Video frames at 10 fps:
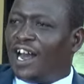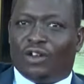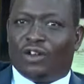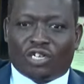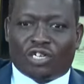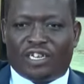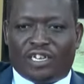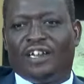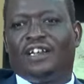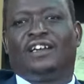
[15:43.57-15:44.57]

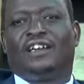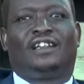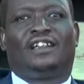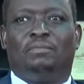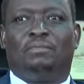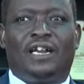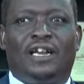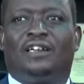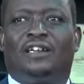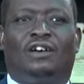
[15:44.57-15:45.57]
And the
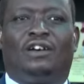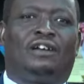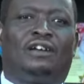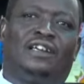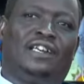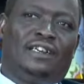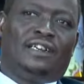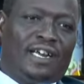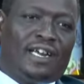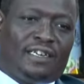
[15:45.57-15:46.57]
money
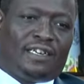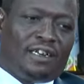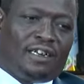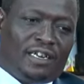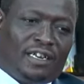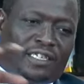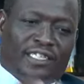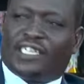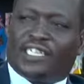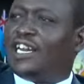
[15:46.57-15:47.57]

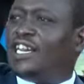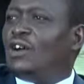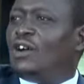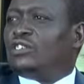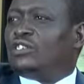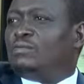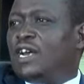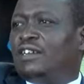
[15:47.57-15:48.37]
ingested there was massive.